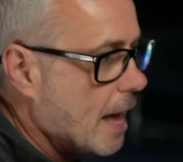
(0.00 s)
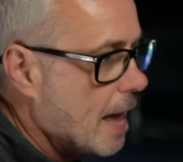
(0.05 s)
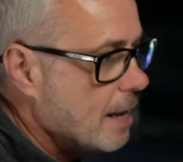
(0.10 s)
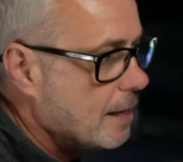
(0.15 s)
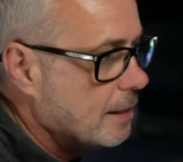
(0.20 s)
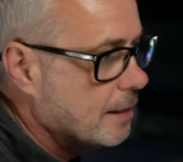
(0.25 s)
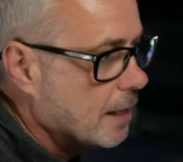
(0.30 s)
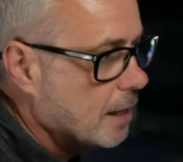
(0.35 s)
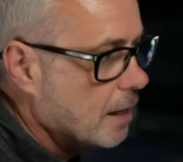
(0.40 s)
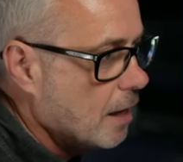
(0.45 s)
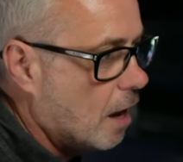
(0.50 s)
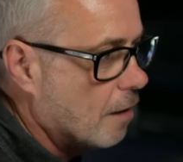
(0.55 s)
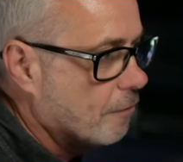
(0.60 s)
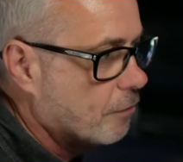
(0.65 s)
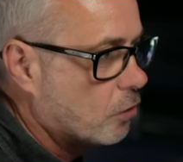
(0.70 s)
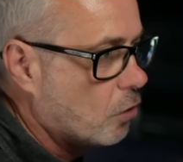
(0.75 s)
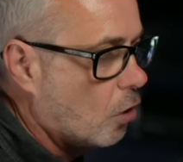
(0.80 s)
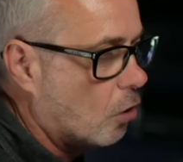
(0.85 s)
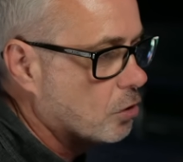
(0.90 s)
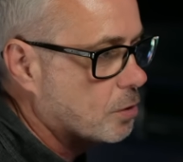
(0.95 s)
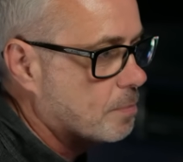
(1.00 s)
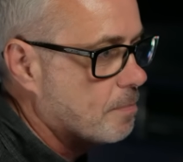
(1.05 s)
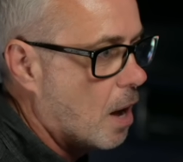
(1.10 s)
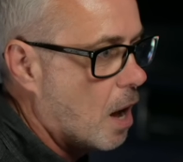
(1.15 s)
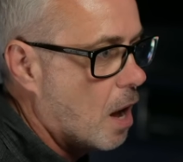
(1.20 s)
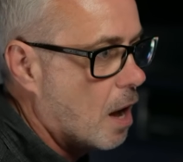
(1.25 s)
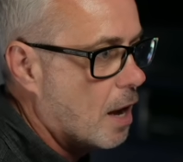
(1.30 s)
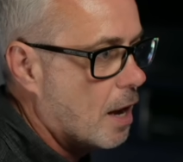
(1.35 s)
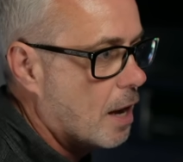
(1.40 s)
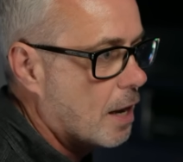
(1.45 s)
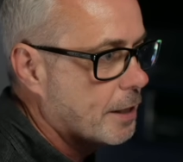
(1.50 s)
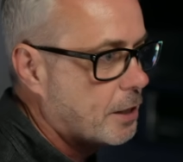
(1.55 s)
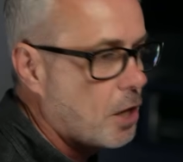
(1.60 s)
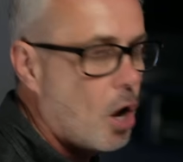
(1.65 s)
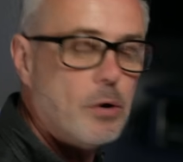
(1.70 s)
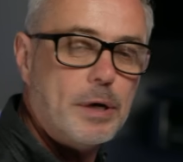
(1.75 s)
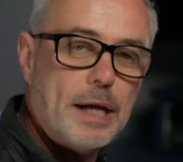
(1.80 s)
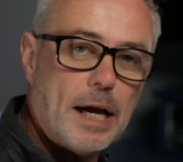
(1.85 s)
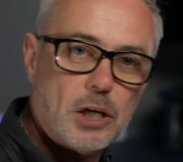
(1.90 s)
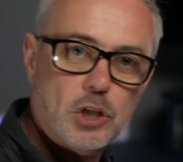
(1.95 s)
end here, I've got my
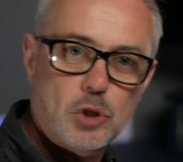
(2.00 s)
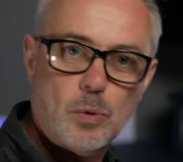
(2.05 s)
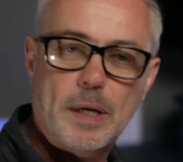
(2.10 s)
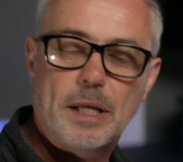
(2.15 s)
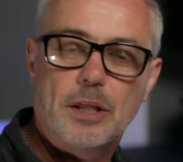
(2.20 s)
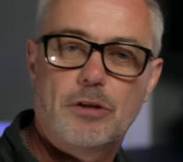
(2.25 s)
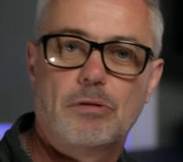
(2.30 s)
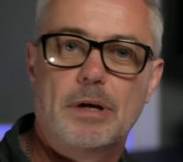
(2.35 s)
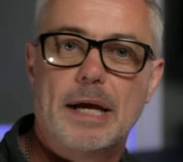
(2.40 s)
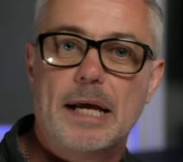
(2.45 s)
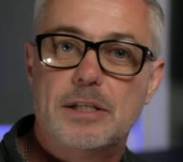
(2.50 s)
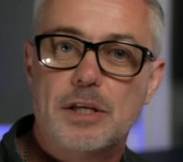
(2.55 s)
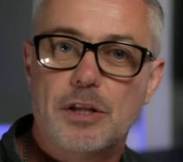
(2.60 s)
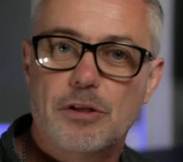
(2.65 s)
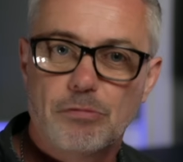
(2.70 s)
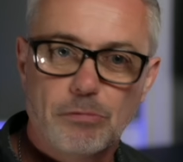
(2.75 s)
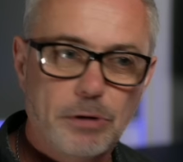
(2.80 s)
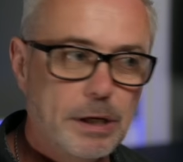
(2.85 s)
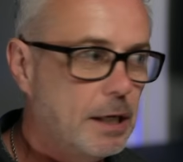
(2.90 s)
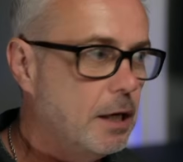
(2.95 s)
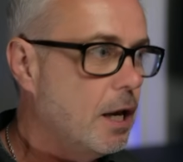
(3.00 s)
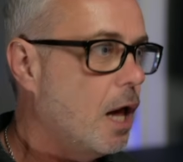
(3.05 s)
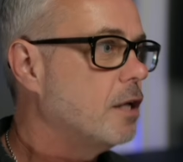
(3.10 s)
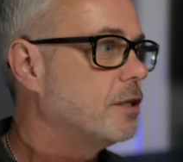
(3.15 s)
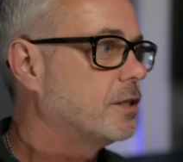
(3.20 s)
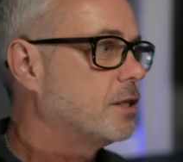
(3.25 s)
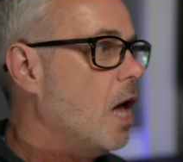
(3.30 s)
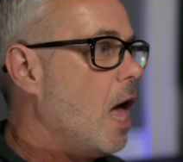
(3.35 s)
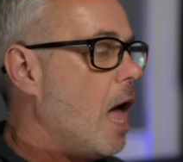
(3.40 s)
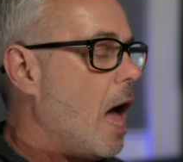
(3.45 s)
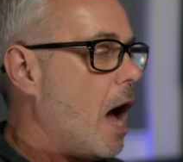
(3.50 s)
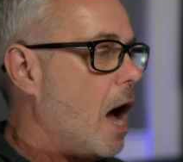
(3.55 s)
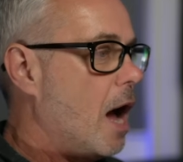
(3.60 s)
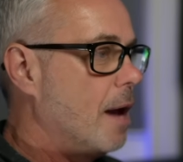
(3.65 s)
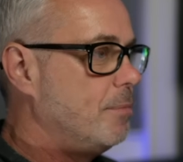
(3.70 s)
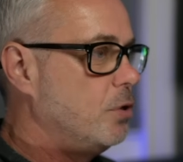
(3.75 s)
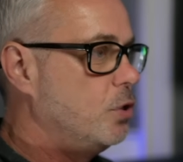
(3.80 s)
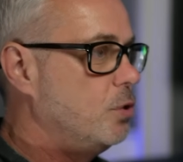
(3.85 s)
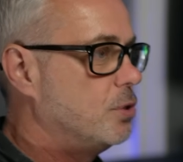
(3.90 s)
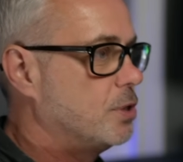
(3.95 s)
Kodak 2383 LUT.
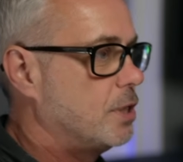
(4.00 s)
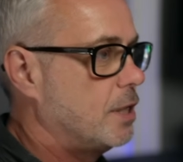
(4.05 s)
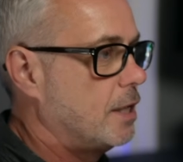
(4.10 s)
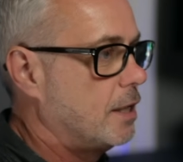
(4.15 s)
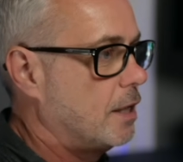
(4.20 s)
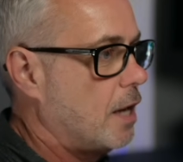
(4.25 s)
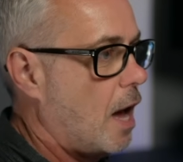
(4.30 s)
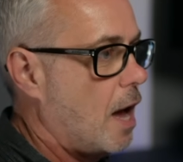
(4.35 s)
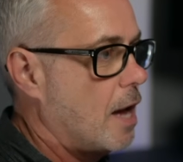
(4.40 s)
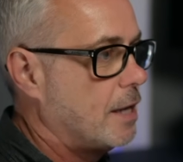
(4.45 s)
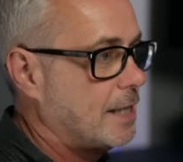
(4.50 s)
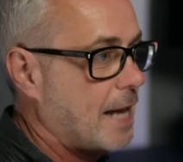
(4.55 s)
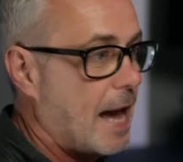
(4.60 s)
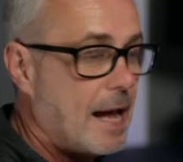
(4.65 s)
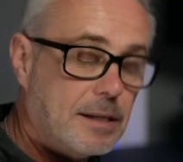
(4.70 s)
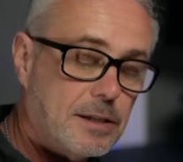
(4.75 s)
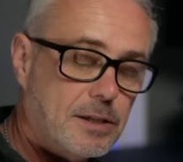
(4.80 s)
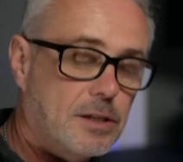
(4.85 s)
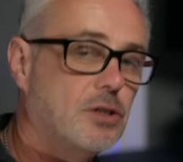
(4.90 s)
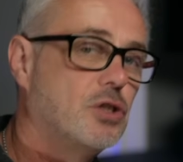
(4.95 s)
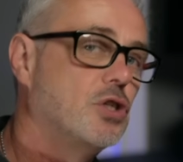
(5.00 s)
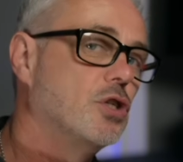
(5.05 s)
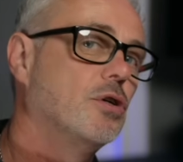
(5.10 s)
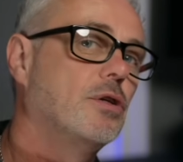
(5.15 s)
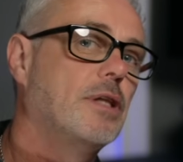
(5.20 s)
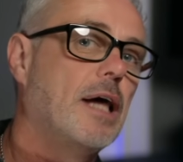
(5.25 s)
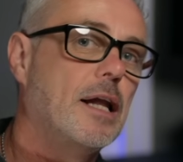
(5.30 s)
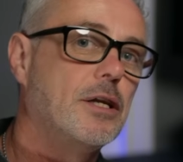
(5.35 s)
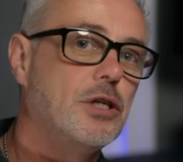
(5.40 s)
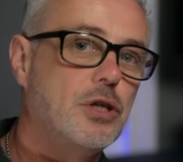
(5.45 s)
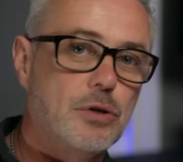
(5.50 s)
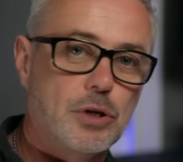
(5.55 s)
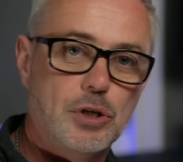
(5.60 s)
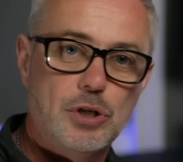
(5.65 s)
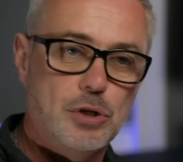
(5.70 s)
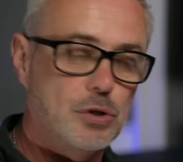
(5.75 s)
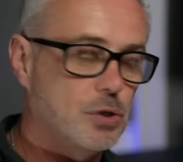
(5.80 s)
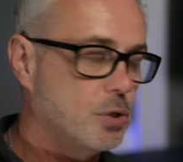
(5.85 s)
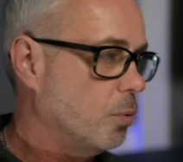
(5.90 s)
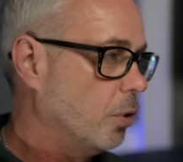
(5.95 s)
I'm using a Dehancer to do that. You can
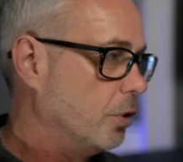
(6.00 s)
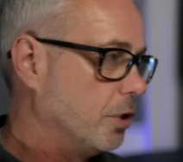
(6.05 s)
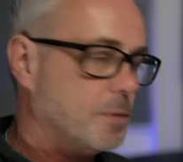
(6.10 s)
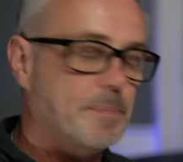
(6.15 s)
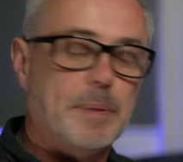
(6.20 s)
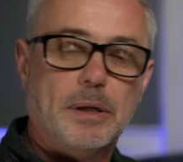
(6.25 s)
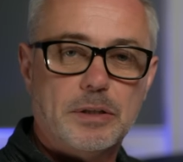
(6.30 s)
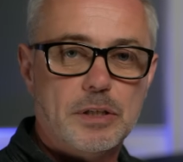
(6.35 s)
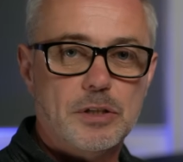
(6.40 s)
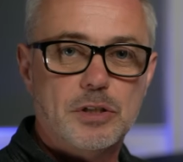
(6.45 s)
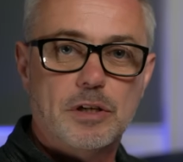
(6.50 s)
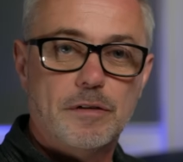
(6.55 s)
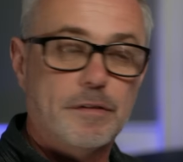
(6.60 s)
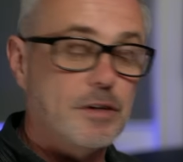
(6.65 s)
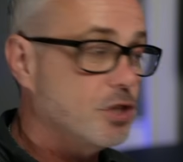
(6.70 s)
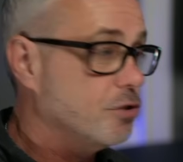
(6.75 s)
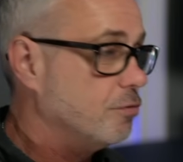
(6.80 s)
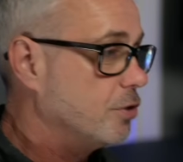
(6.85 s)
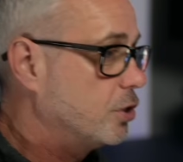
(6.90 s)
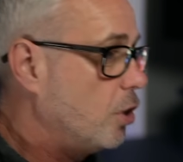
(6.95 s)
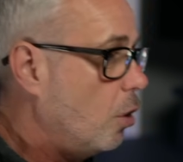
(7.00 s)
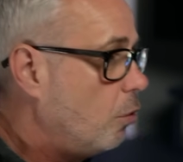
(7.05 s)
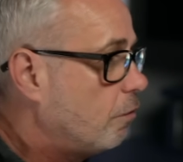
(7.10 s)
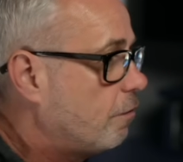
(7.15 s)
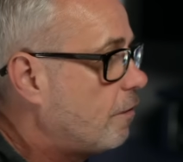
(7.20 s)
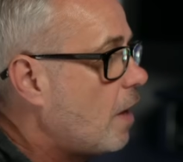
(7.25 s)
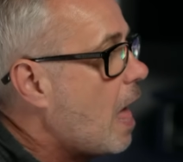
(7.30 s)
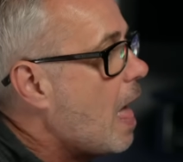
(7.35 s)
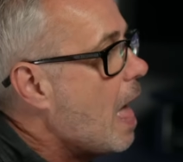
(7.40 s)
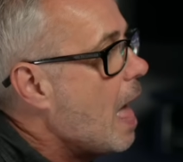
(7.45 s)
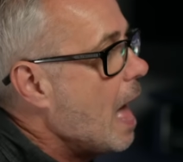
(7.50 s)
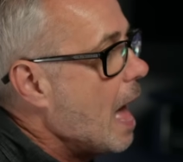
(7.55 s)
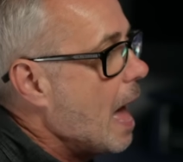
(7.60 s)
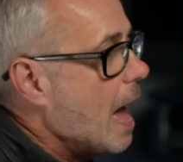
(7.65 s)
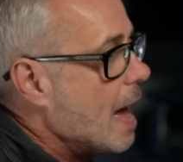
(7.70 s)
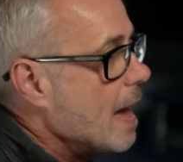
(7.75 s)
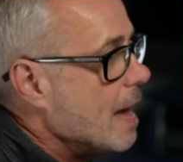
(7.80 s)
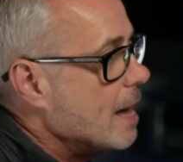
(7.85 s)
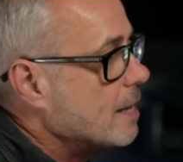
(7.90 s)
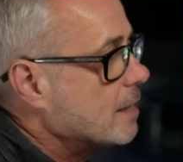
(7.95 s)
use the one that's built into DaVinci Resolve.
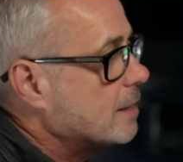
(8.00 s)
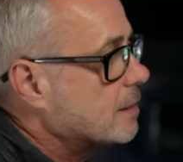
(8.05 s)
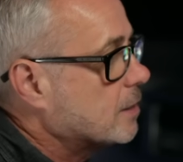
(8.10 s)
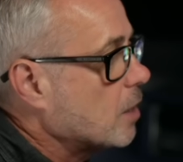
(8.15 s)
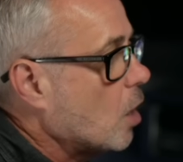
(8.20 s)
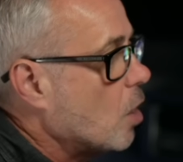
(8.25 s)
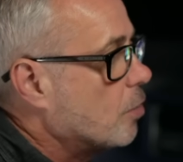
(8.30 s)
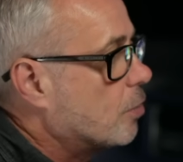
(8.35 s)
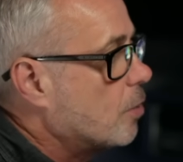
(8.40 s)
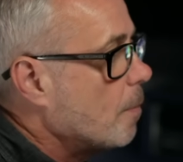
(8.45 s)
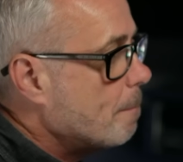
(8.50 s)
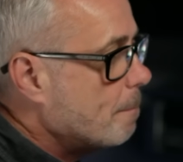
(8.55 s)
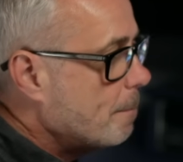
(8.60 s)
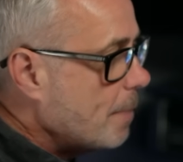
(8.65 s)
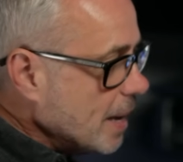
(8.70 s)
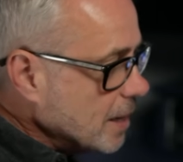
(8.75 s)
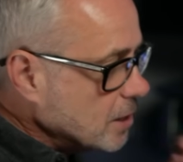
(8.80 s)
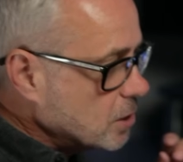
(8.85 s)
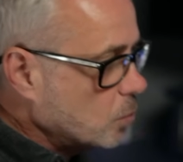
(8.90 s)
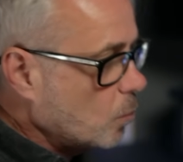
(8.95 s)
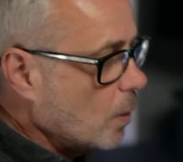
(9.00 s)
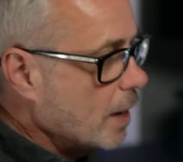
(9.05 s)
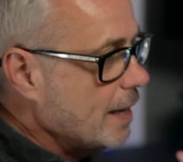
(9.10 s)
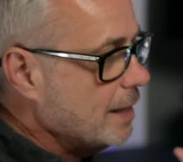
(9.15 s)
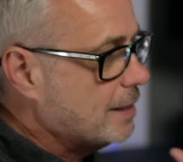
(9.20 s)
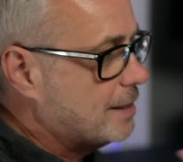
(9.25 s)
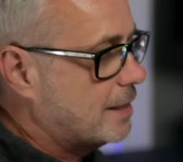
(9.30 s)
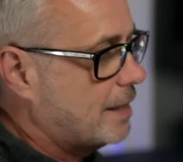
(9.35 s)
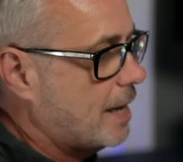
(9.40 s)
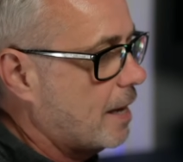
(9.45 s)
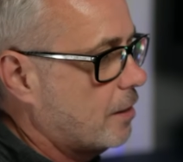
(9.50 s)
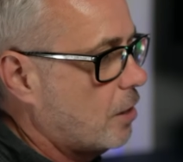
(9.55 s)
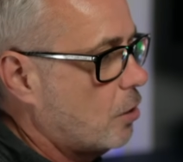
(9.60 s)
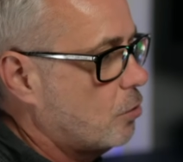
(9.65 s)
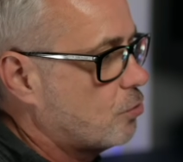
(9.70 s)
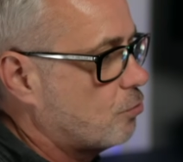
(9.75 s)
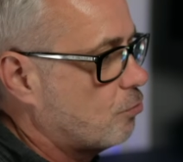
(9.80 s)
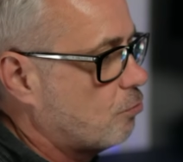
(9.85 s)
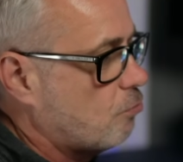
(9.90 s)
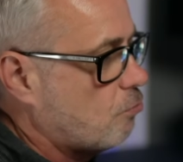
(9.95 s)
And the best way to get
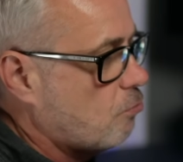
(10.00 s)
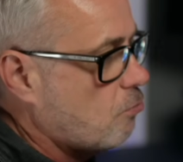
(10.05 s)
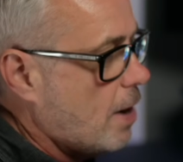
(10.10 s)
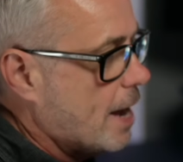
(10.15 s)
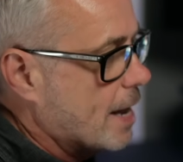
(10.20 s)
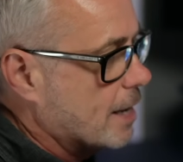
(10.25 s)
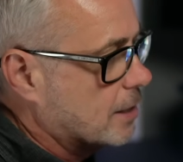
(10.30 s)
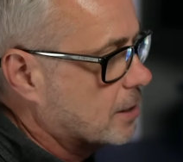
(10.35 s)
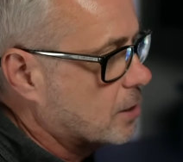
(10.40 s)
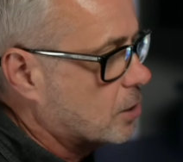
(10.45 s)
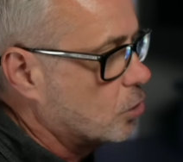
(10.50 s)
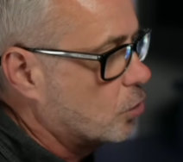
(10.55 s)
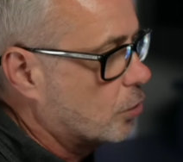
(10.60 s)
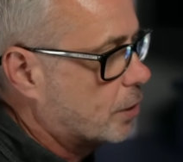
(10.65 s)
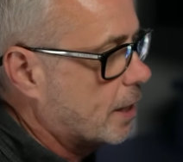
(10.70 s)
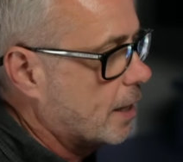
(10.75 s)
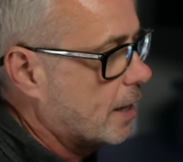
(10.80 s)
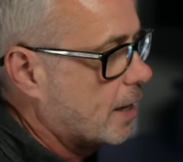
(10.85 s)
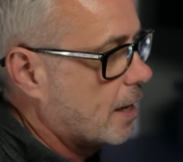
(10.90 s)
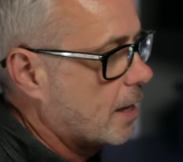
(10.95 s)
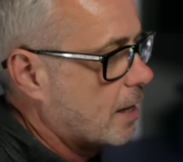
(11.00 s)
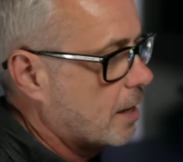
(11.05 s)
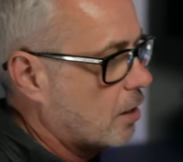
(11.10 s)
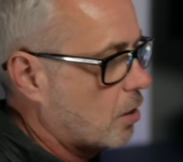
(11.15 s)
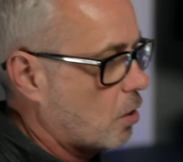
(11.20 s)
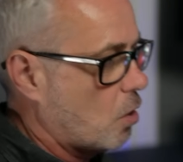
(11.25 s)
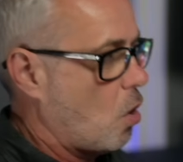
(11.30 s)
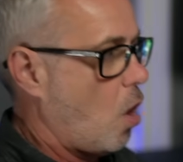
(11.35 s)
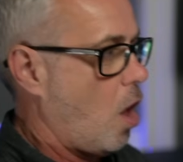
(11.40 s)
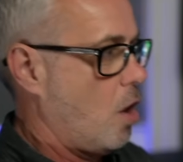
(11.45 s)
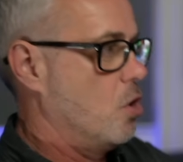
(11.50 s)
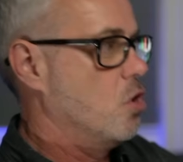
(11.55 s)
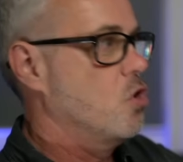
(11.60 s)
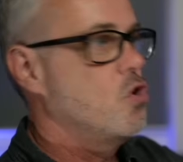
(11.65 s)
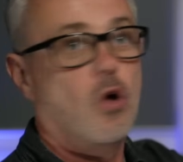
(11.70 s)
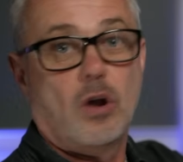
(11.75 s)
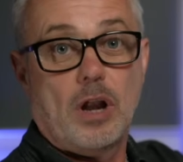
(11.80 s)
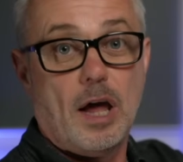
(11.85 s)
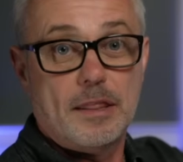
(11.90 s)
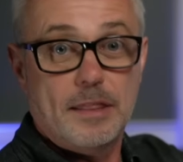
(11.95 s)
those reds looking
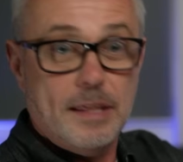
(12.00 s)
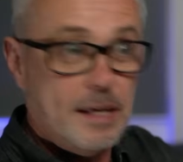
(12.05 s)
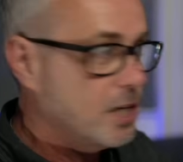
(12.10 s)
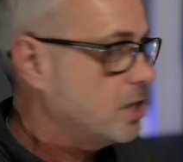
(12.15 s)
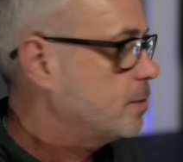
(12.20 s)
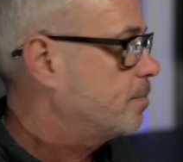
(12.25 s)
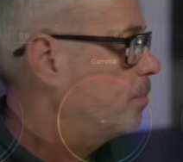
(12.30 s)
not like this,